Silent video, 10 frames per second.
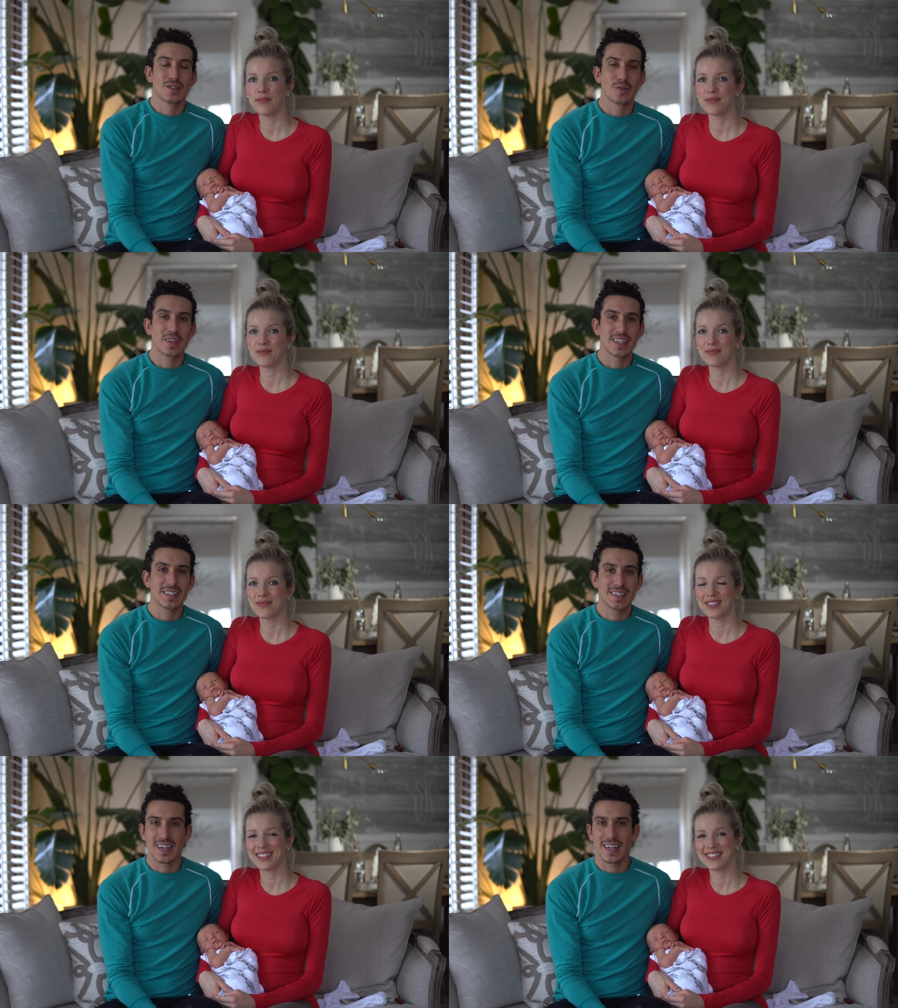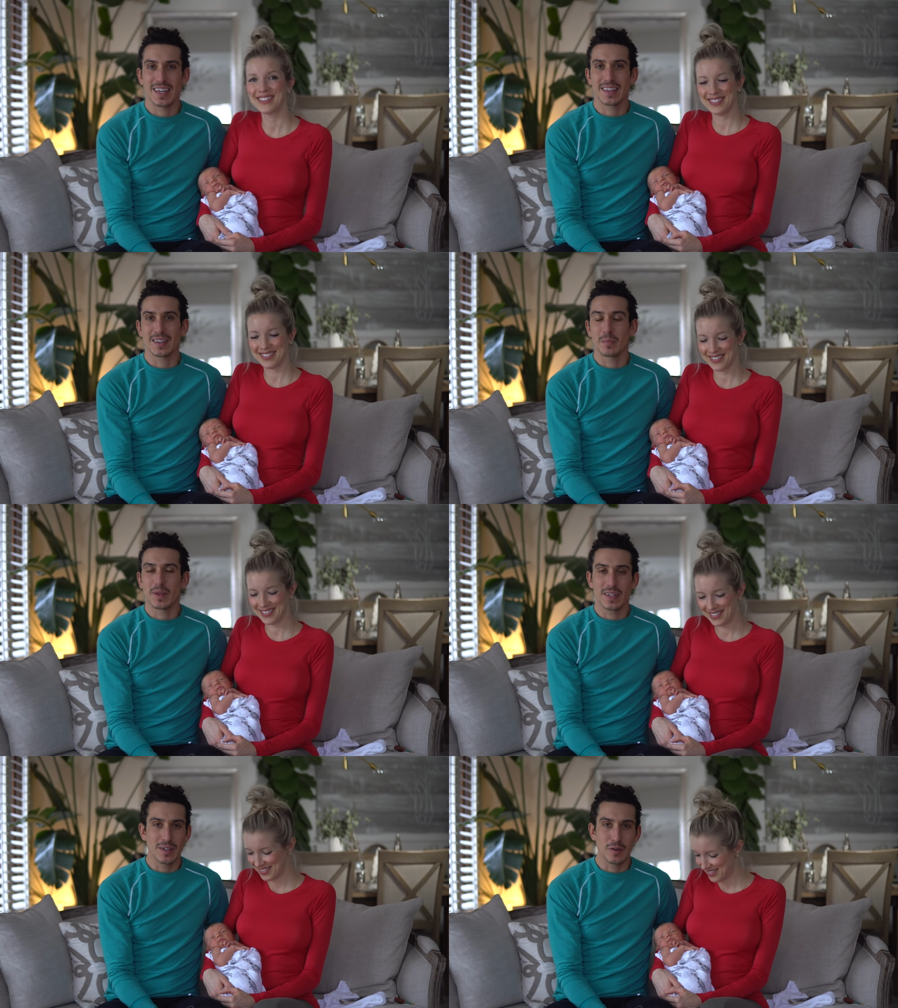Speaker 1: So they say the
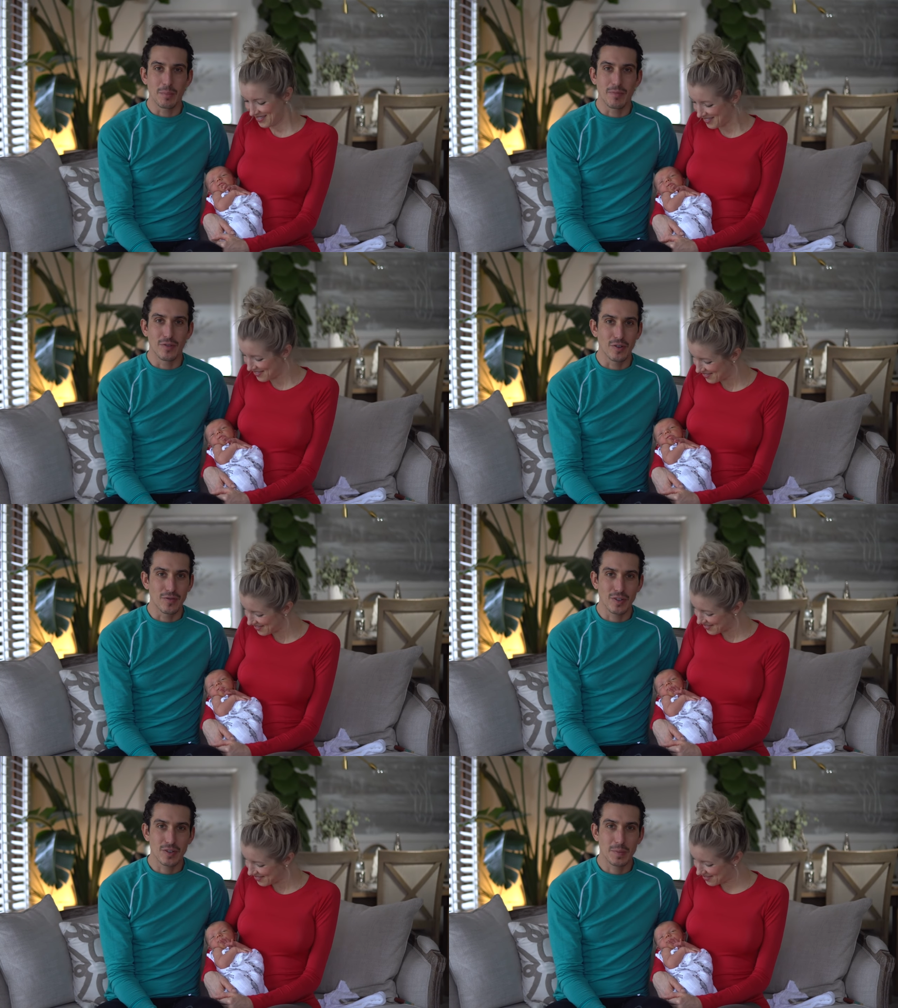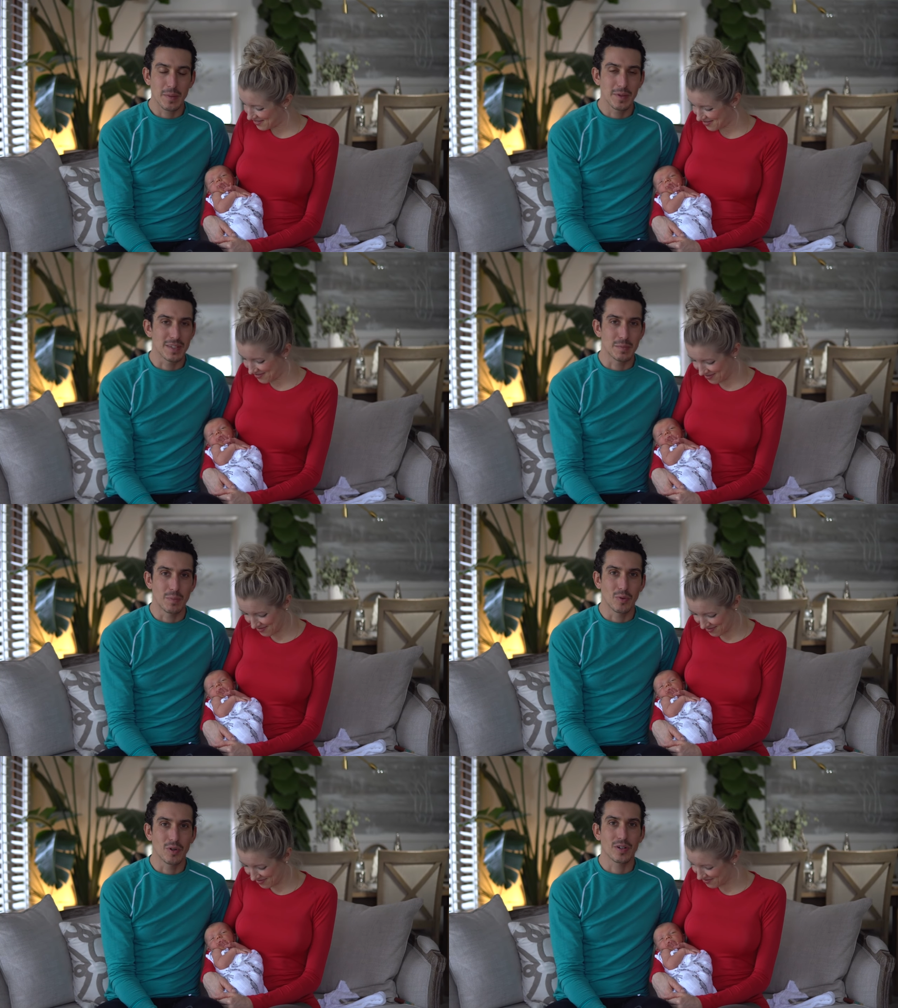minute your your first baby is
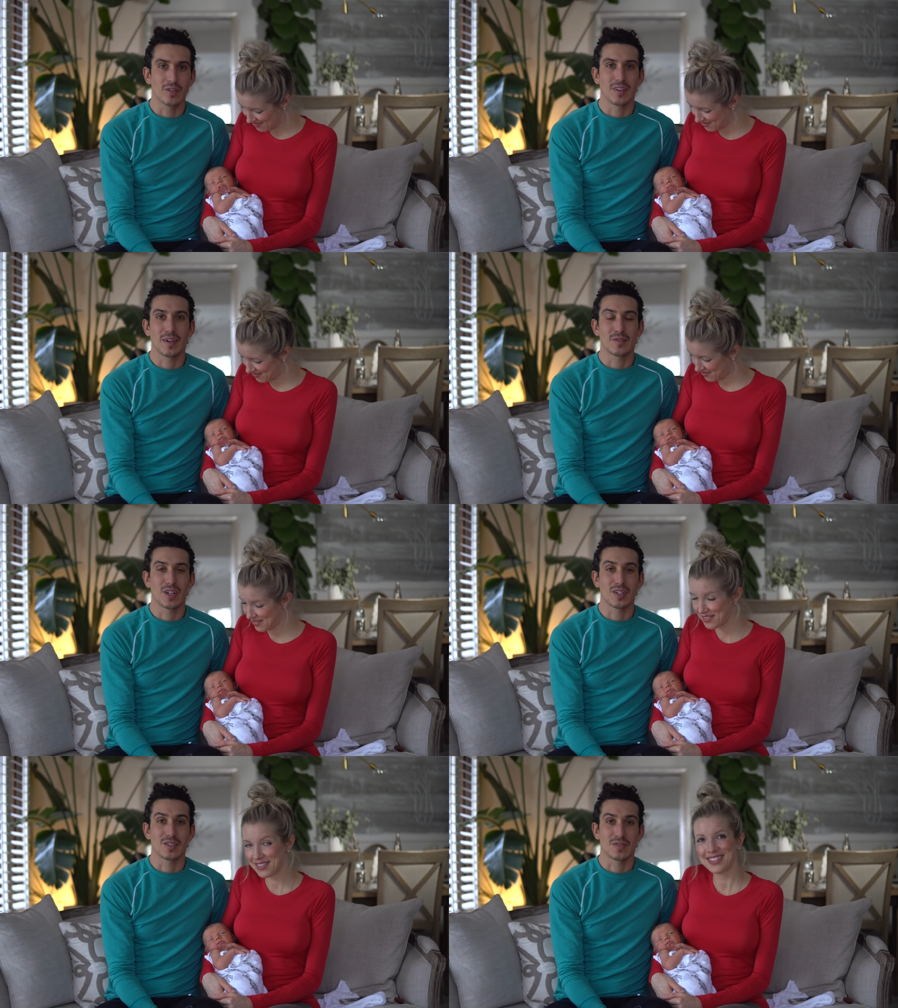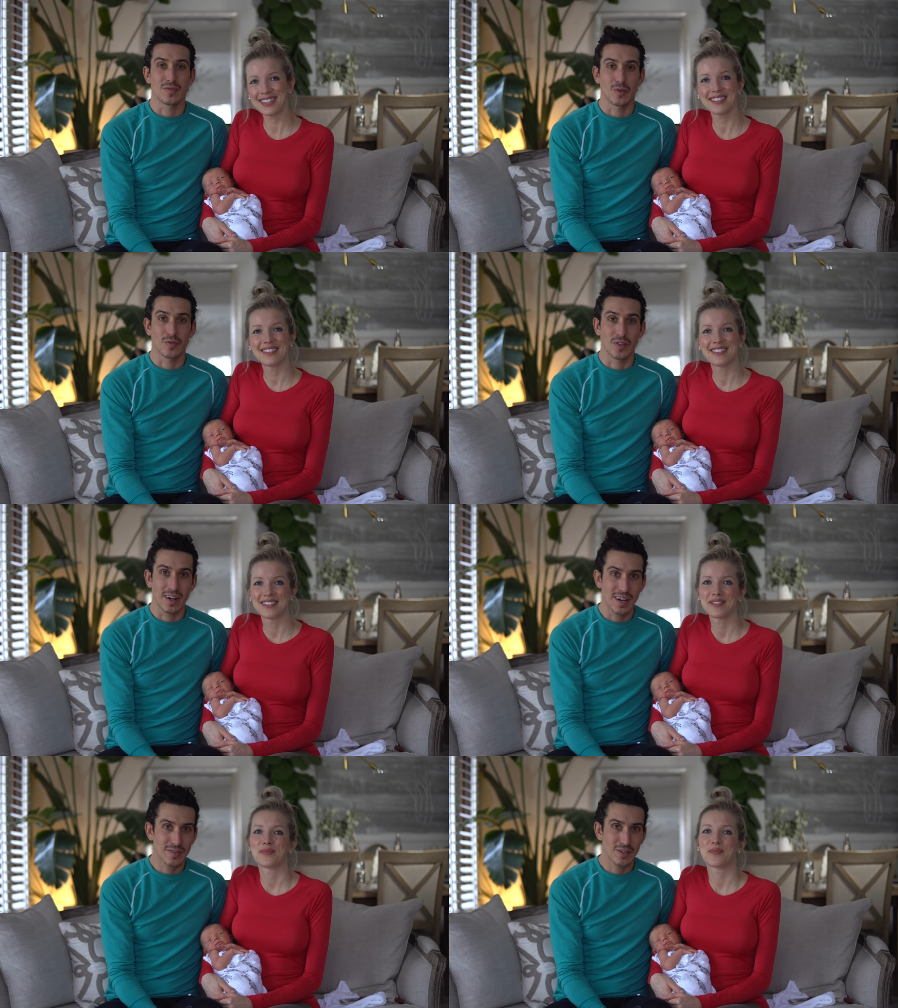born, your life changes for
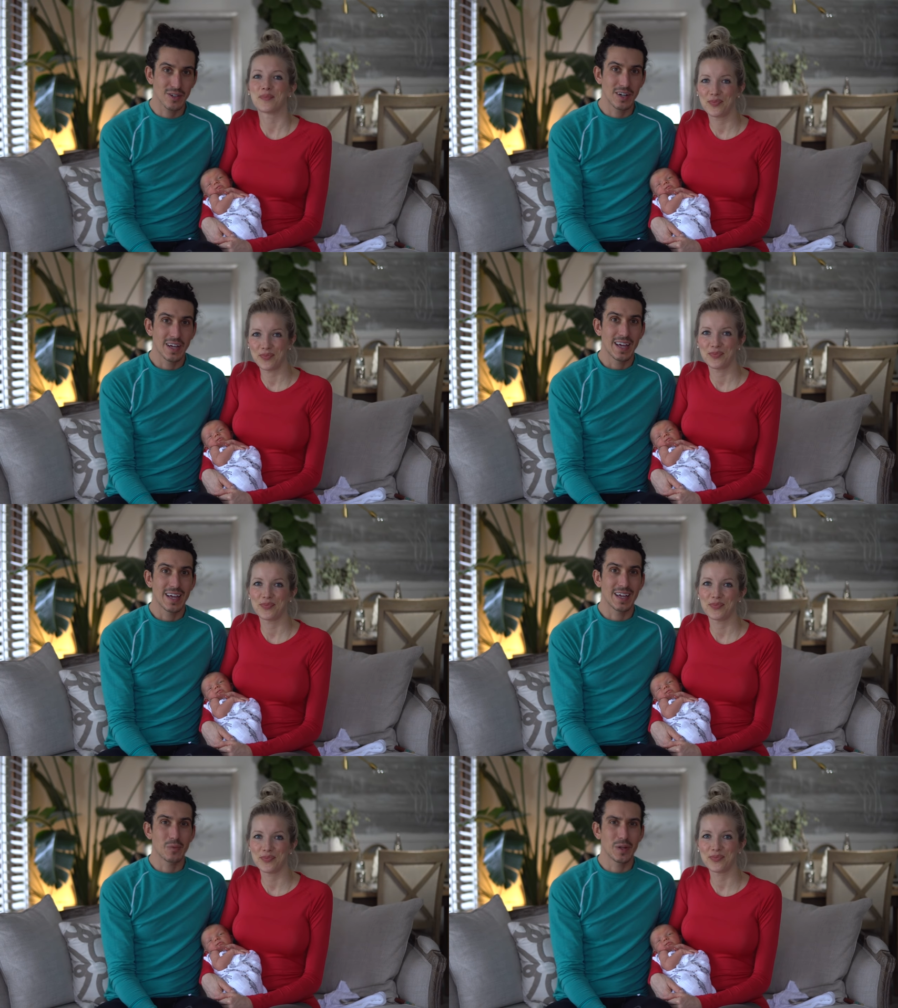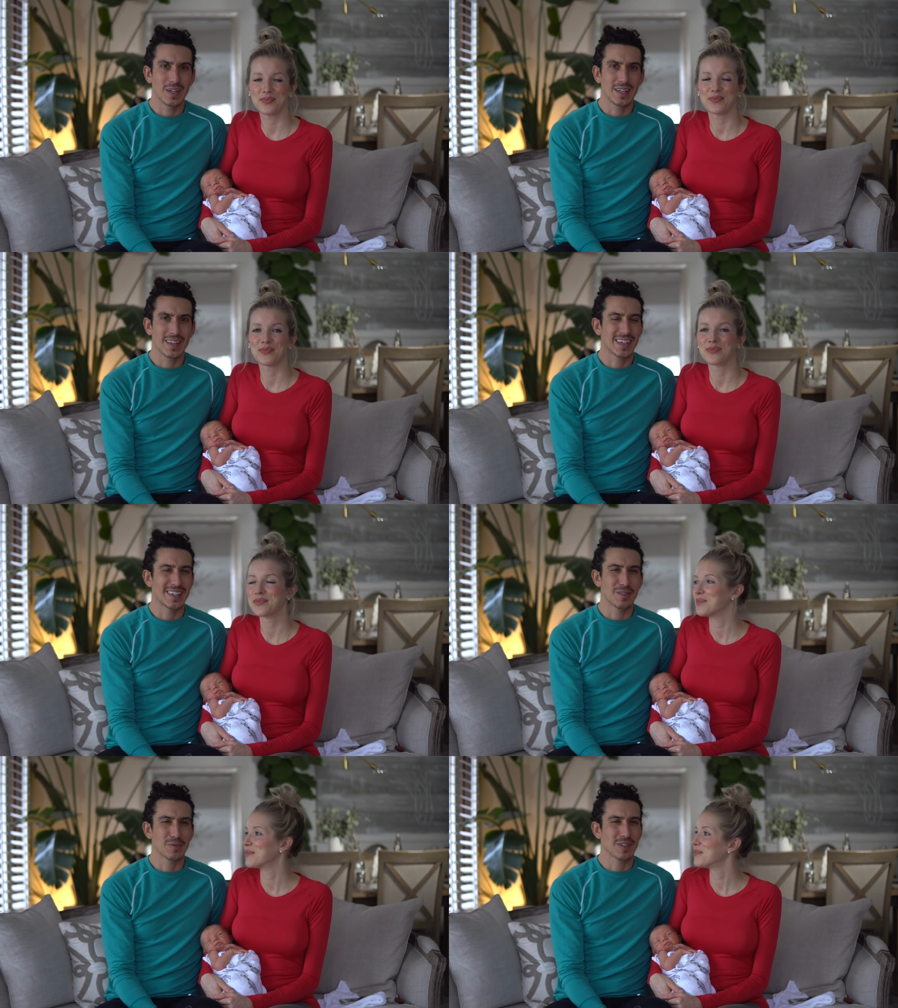forever. And we
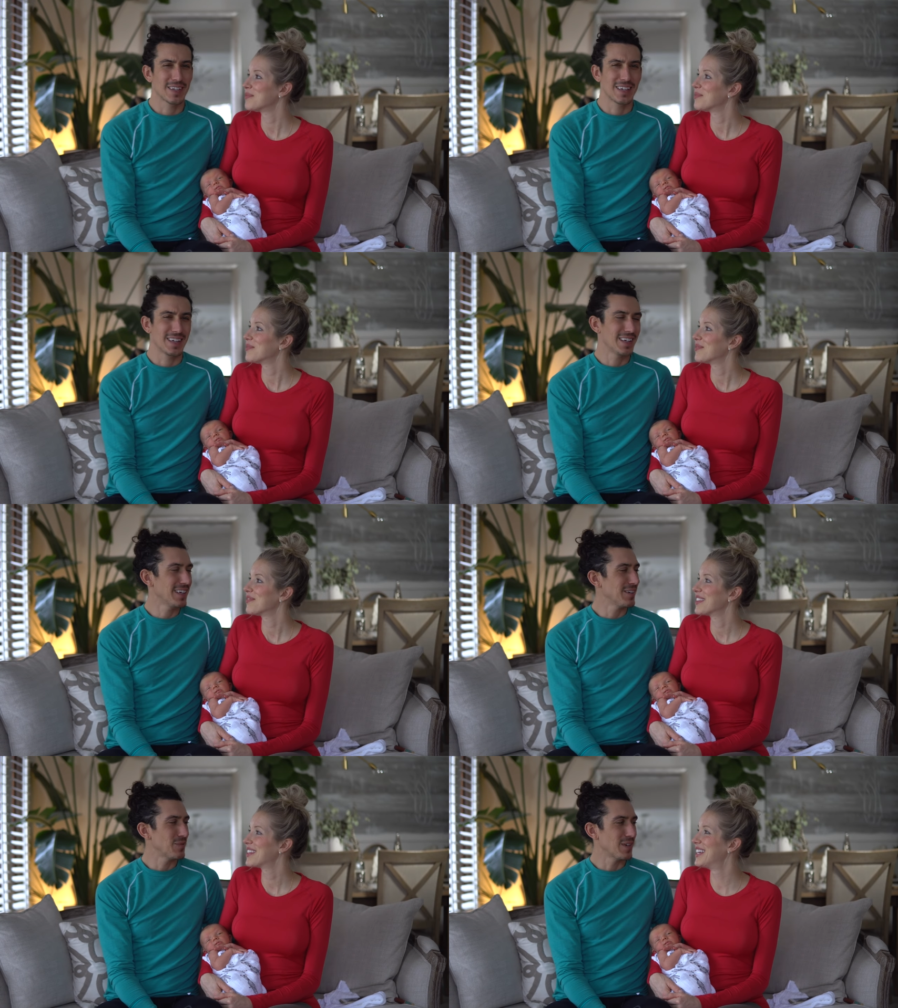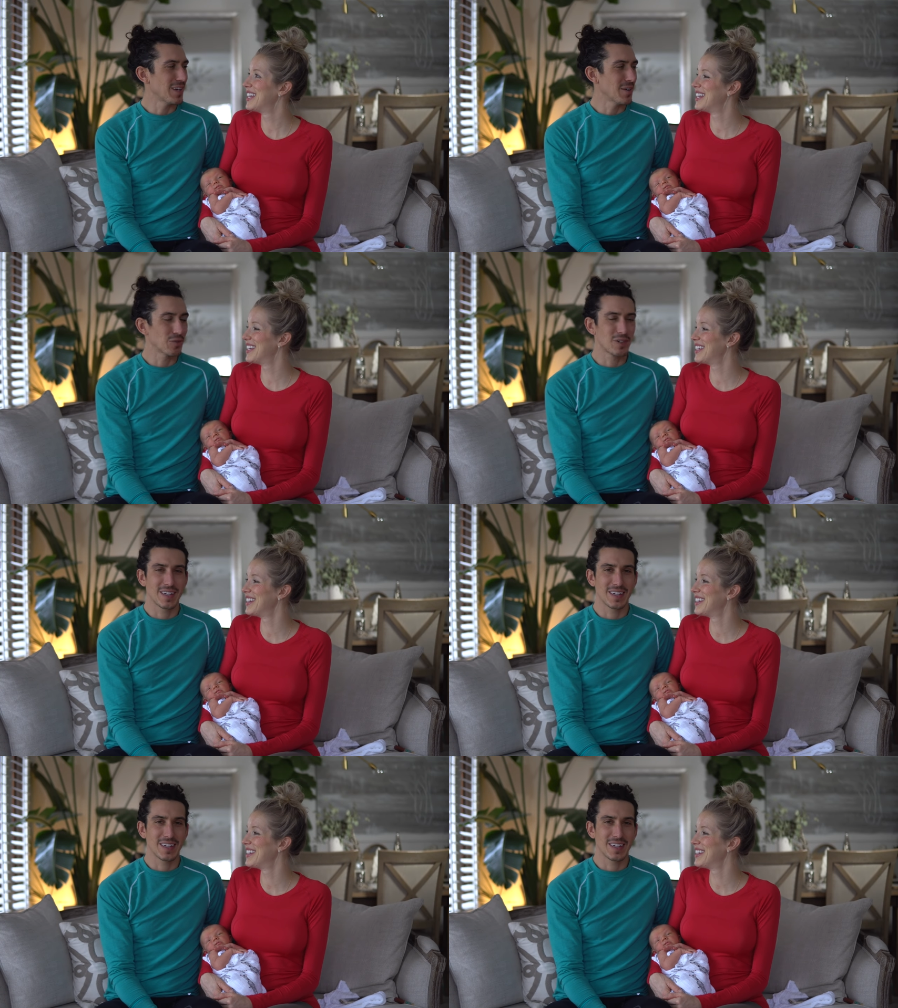like didn't really get it. We never